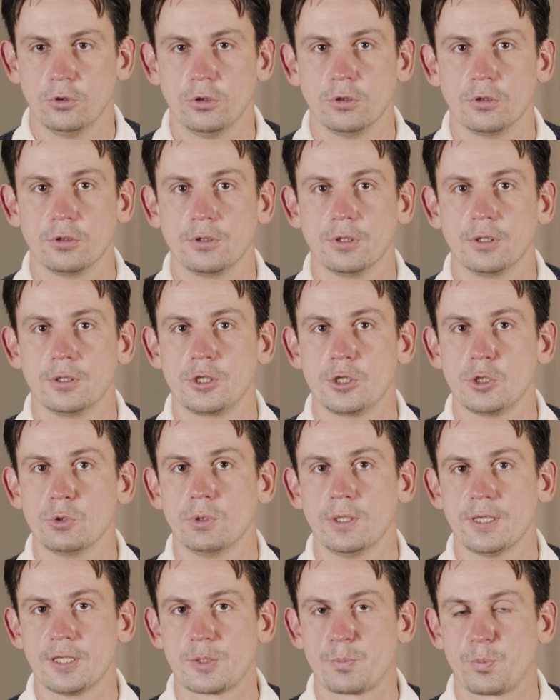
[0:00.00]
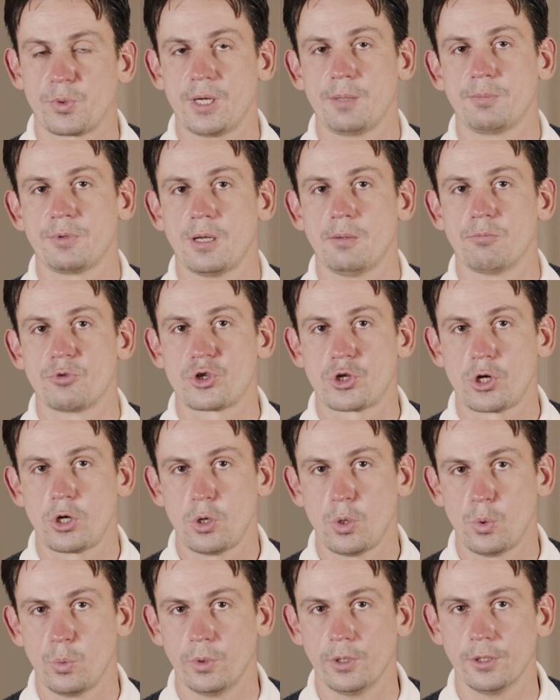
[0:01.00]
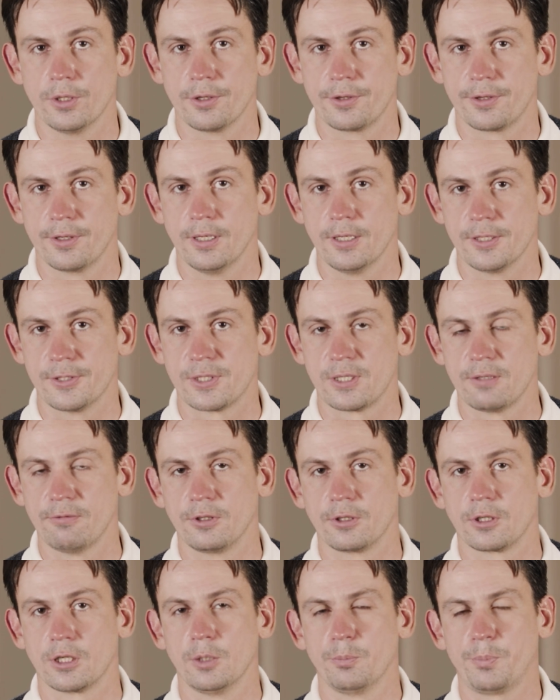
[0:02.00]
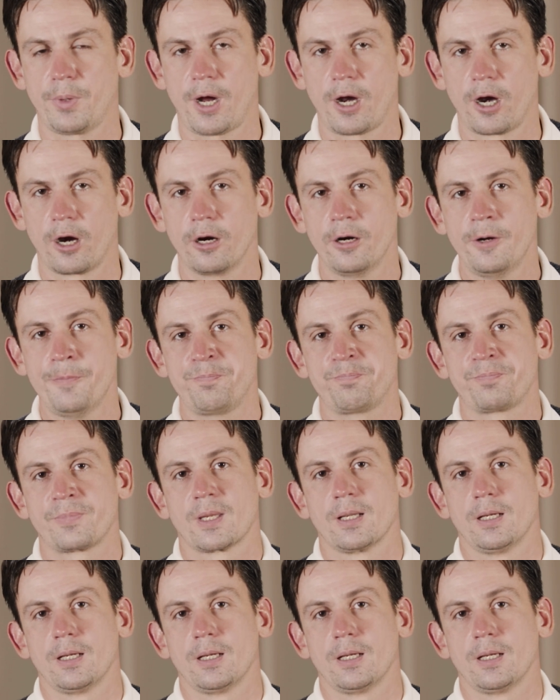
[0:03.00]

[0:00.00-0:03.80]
on US primetime show with Stephen Colbert.